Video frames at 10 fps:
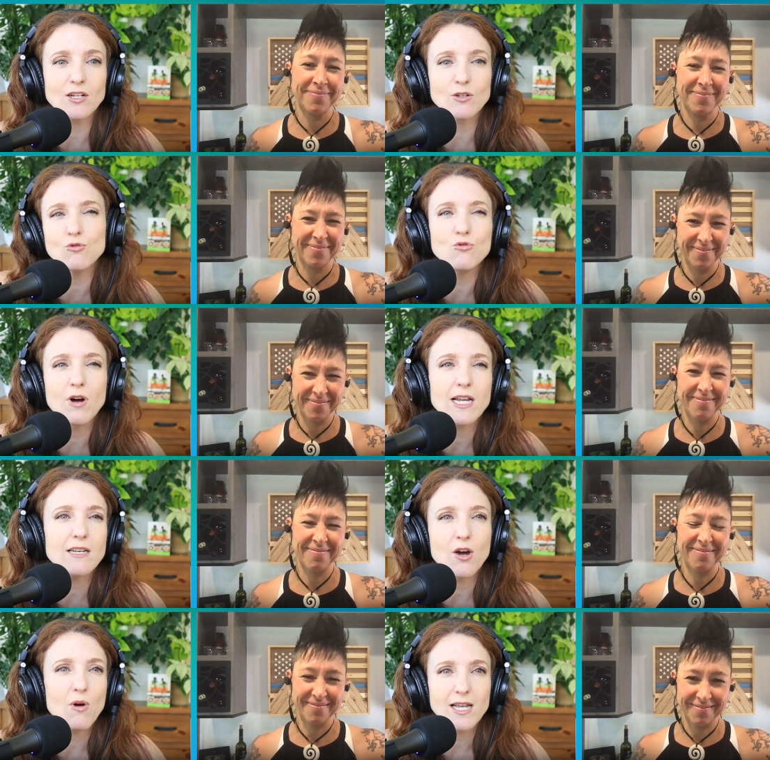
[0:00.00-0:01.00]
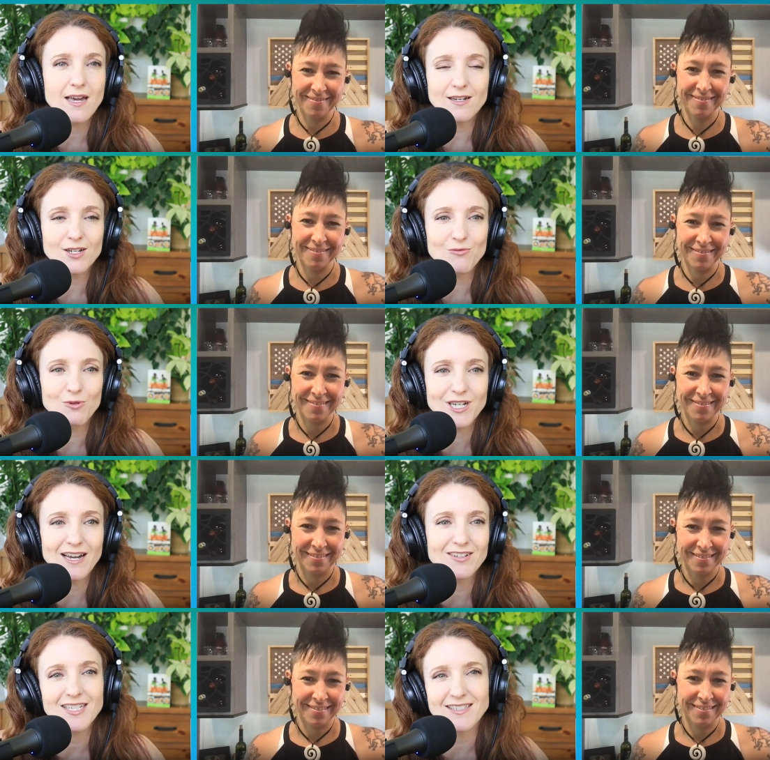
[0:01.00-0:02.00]
Speaker 1: ooh, I know I got a good
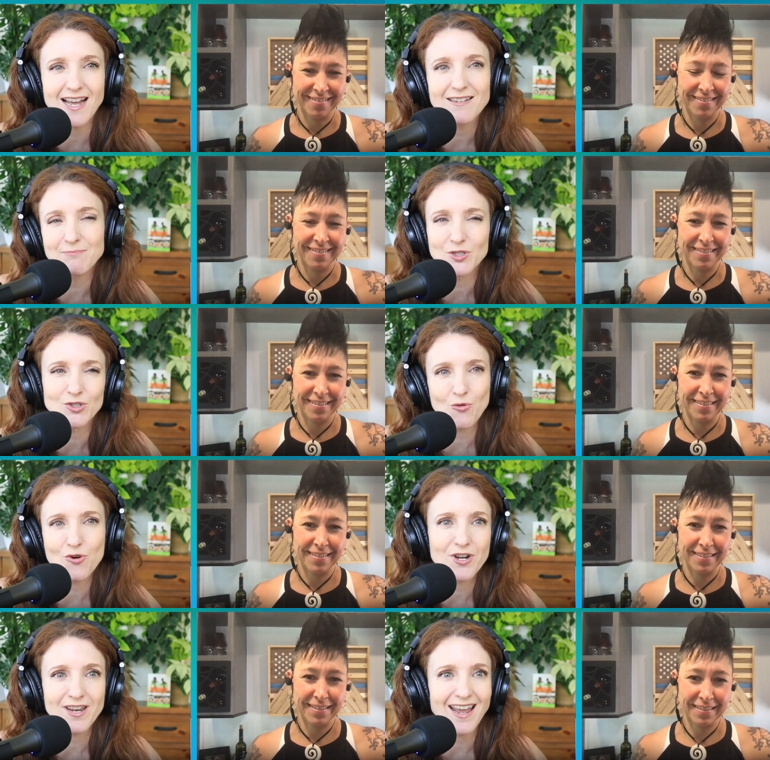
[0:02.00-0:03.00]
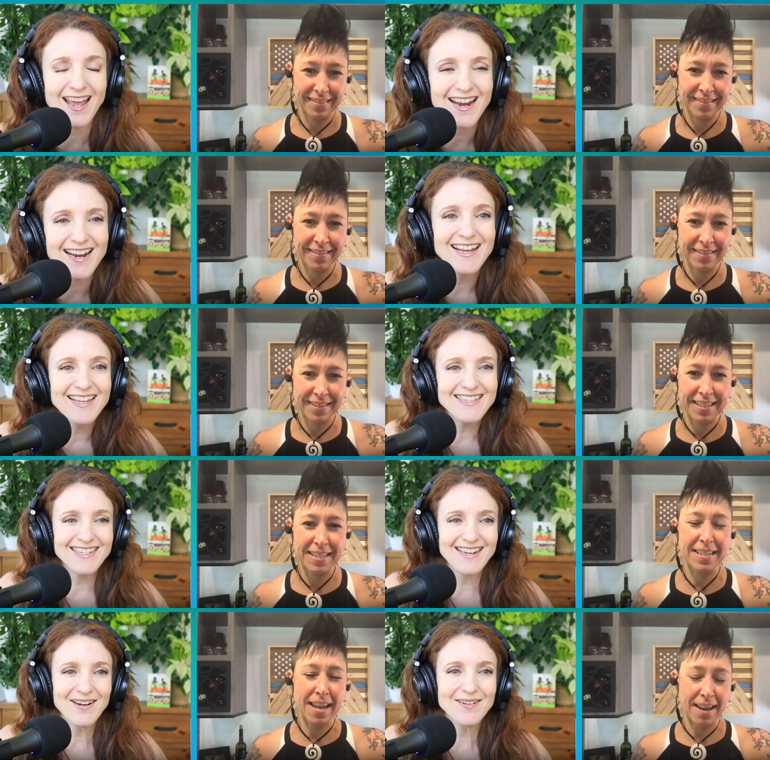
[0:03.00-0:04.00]
workout because I'm sore today, you
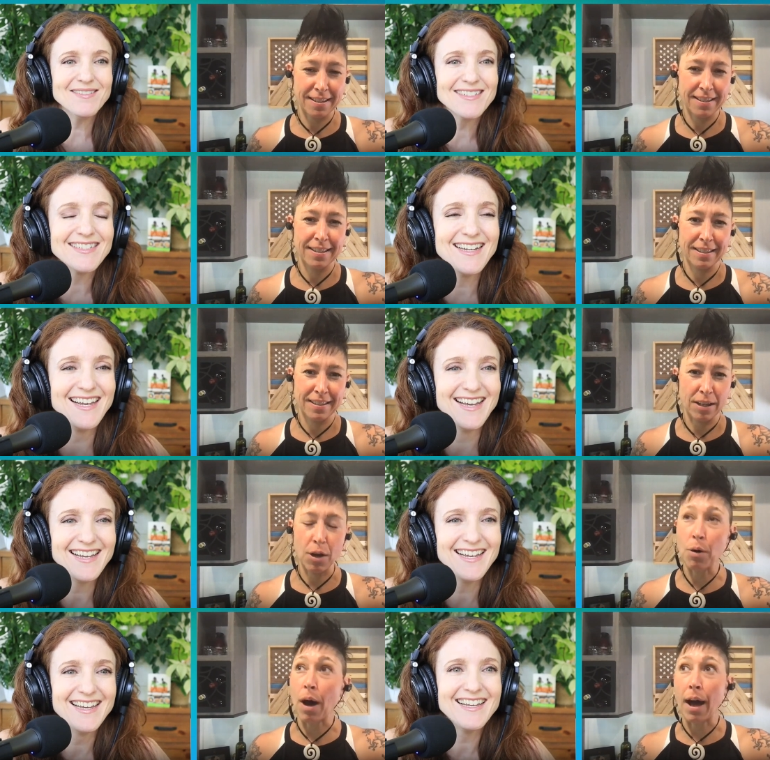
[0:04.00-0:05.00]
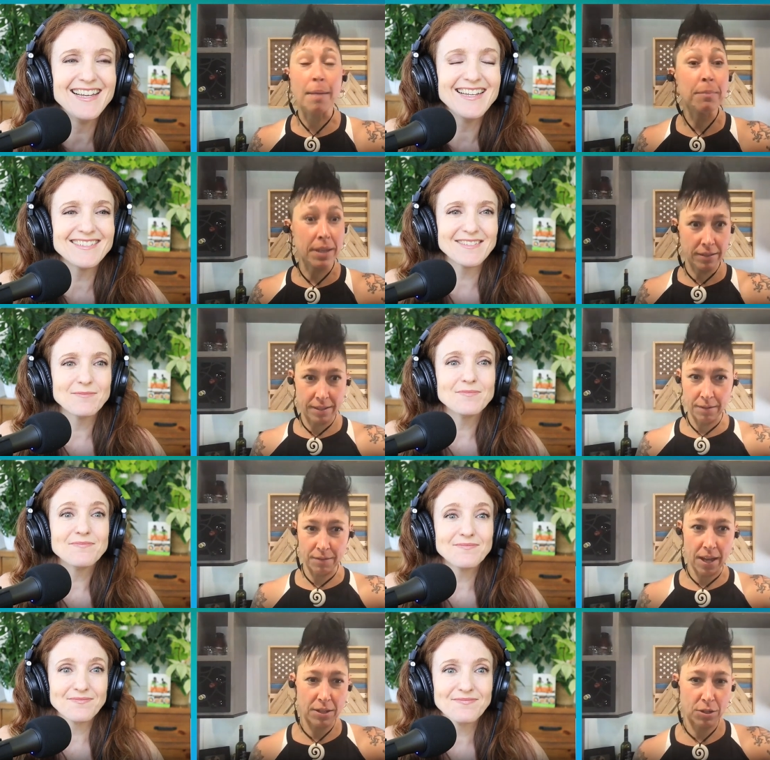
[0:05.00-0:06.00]
know? Yeah.
Speaker 2: oh, I'm
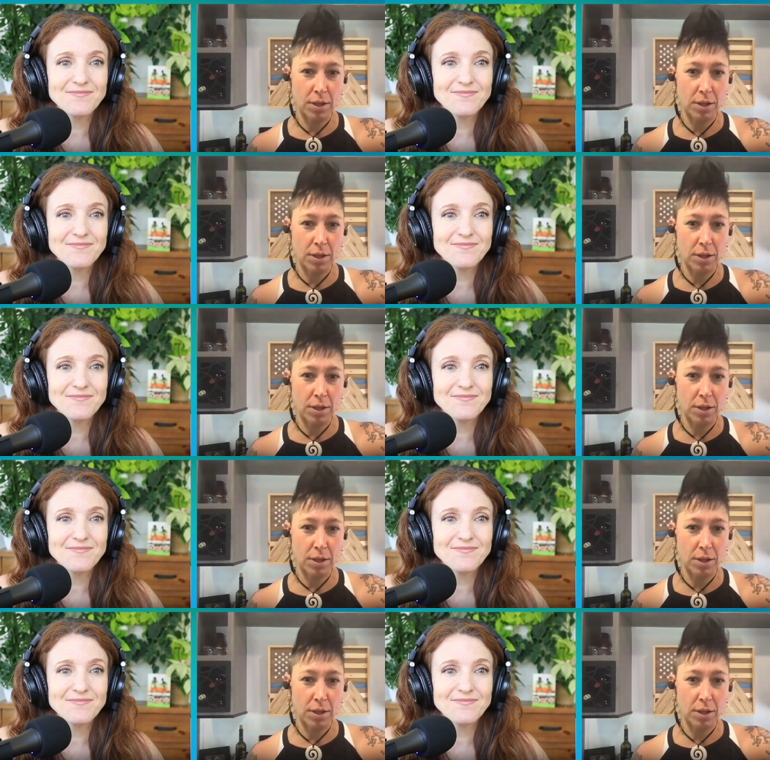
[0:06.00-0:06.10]
guilty of that.